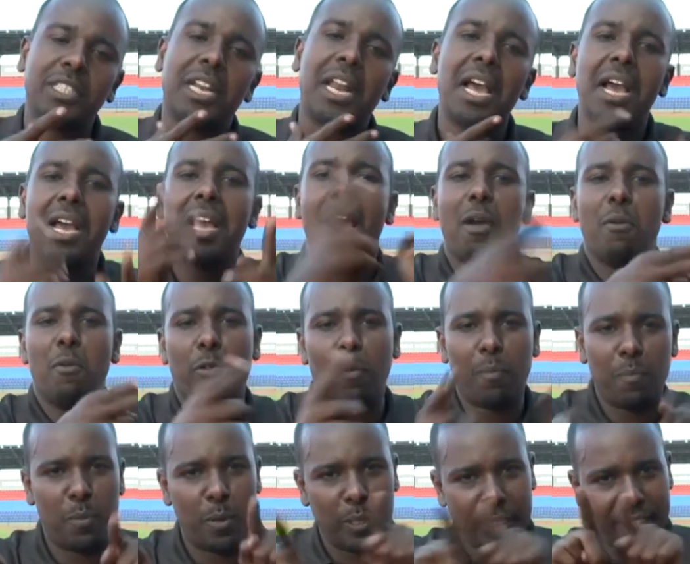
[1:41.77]
and to make
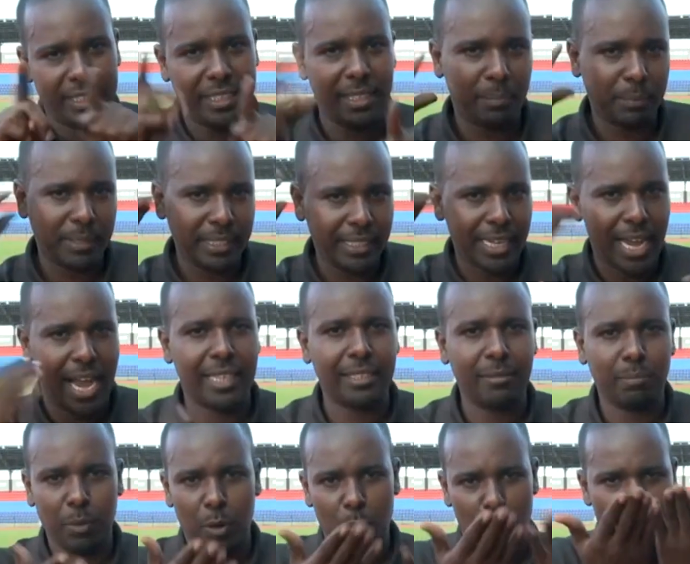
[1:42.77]
sure that uh,
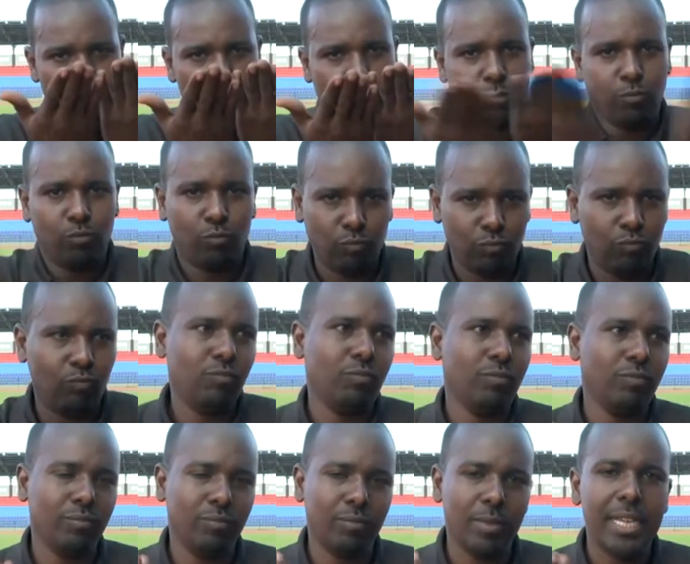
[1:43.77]
we
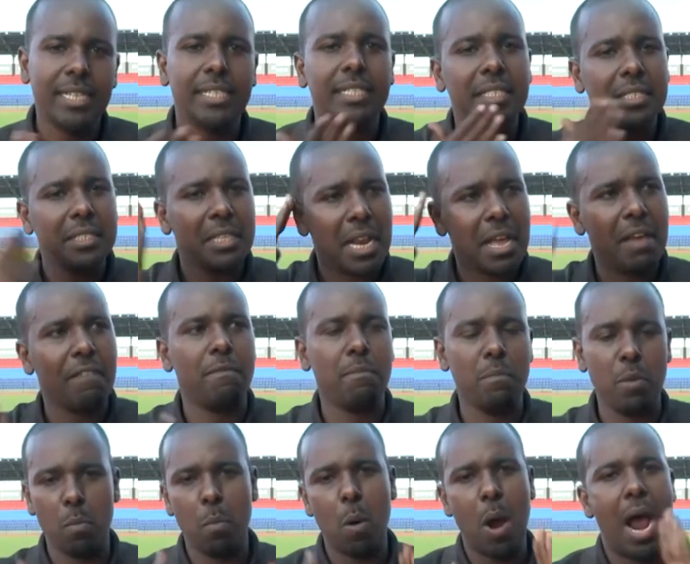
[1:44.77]
have normal participants and
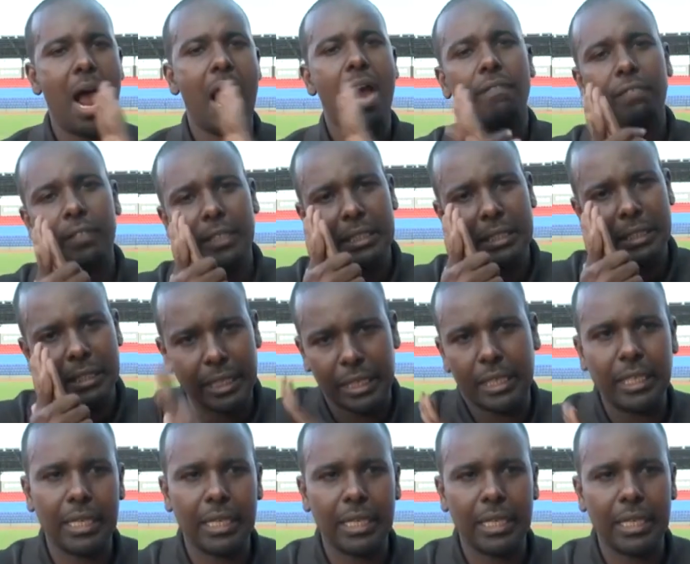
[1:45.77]
deaf participants